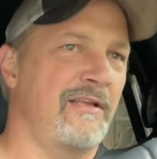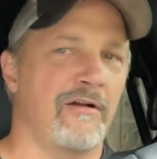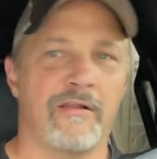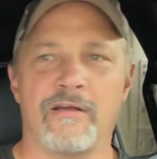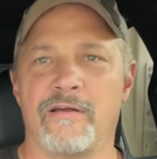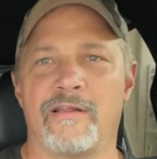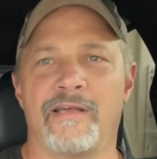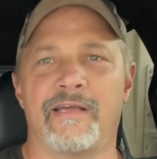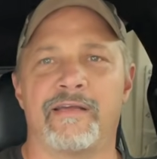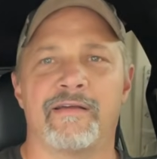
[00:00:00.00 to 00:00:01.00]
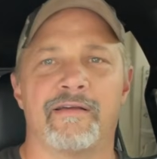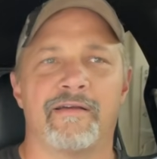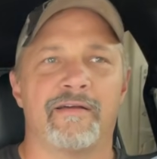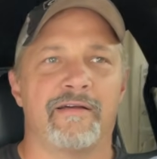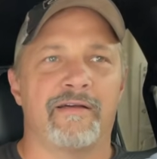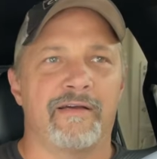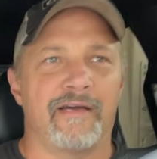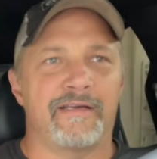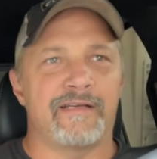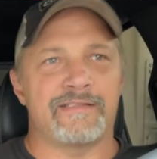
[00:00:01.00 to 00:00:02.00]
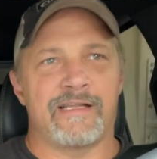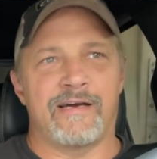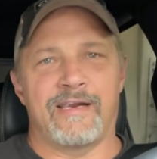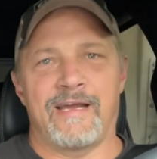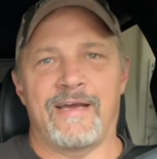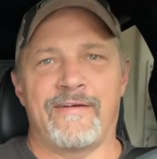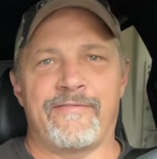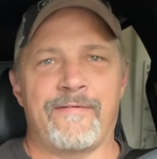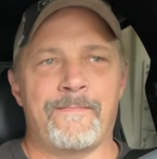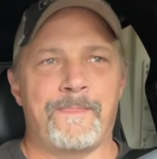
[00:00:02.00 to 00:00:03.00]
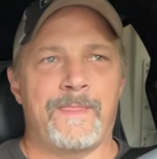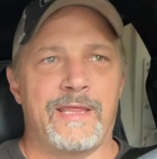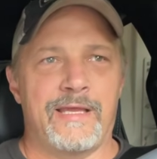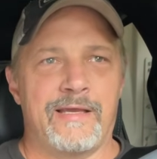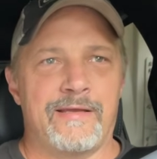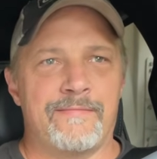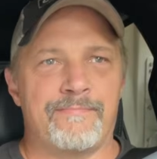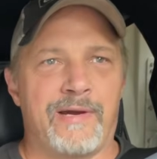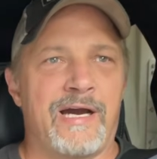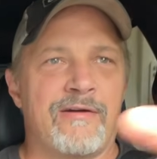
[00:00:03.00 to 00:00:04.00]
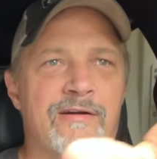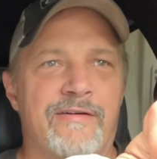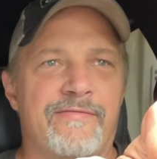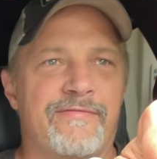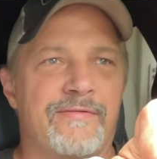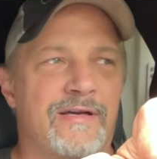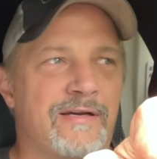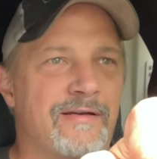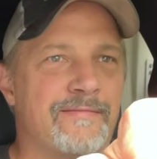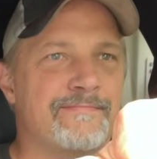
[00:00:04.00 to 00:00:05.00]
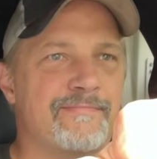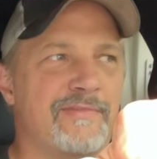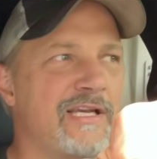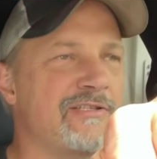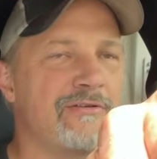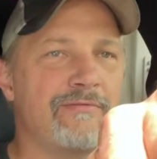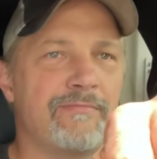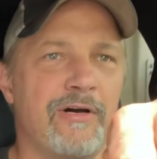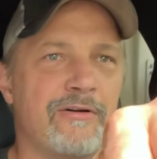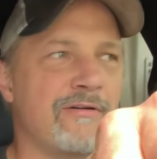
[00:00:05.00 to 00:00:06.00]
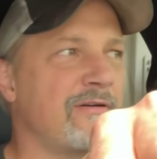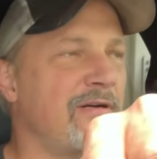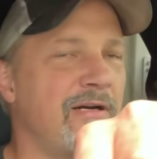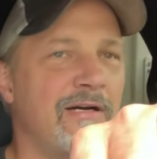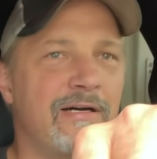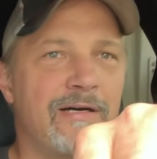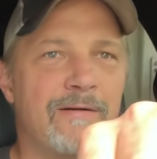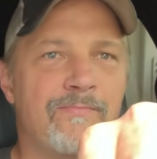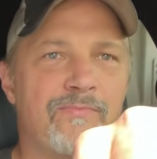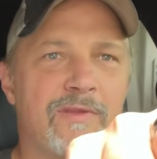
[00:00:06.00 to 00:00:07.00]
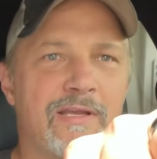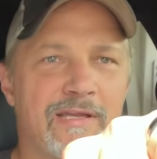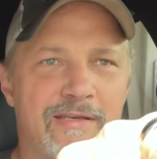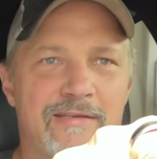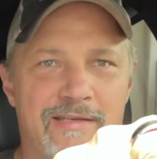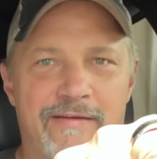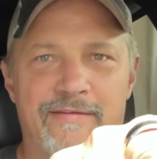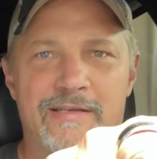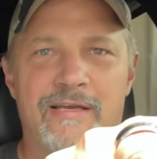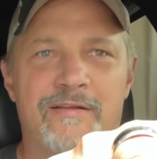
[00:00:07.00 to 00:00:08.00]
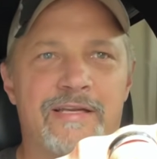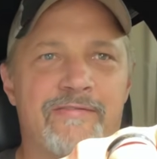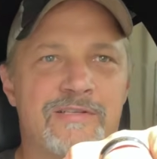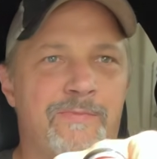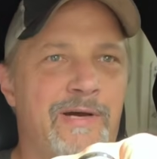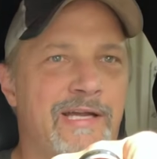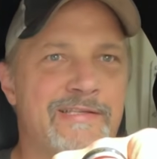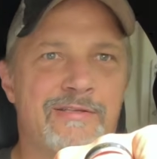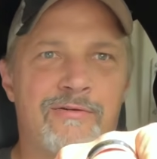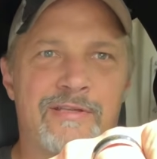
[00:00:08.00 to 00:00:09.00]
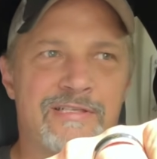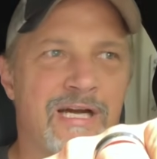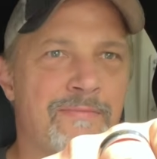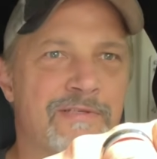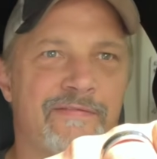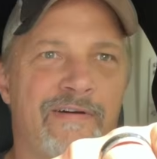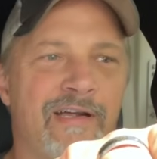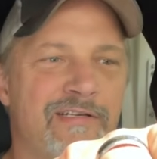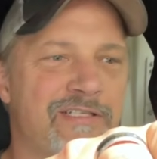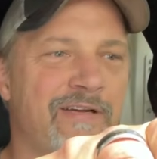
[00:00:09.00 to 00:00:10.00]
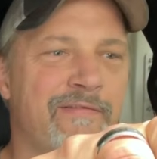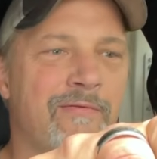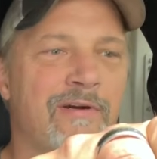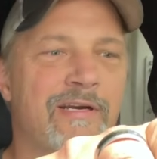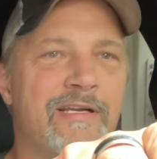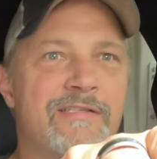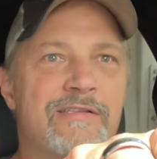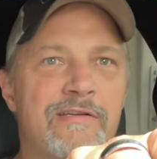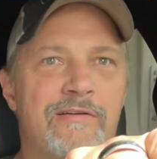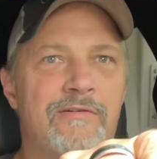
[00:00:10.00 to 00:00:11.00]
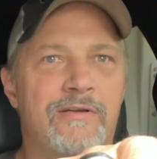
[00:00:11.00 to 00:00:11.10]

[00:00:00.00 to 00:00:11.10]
clearly it does not have the power of a diesel motor. You can definitely tell the difference, but it's doing the job just fine. It's shifting where it needs to.